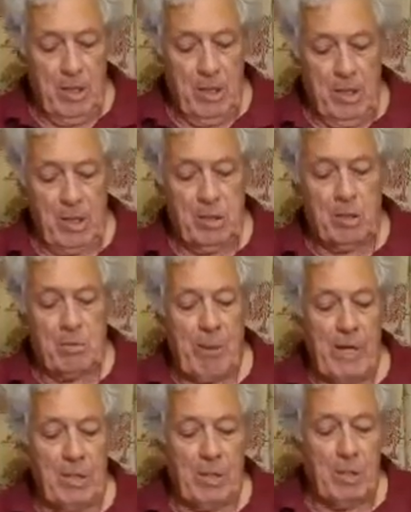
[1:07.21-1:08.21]
the little
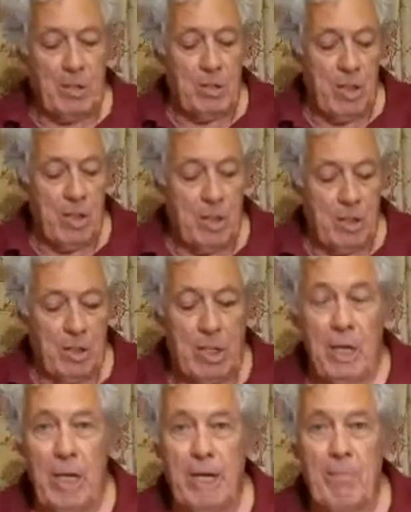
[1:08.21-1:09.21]
spacers to
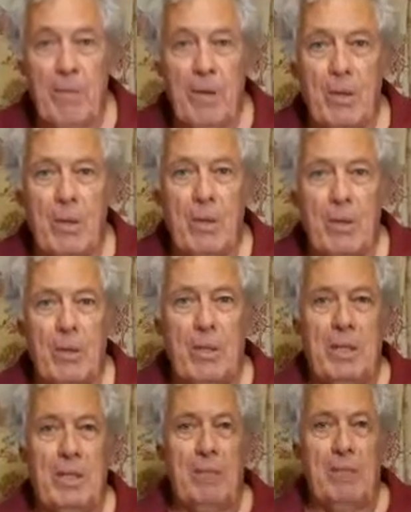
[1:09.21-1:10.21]
keep
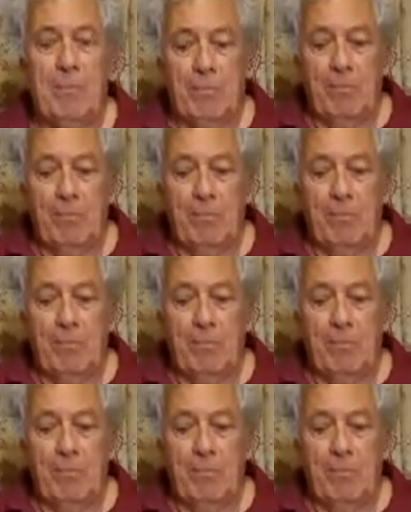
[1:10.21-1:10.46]
the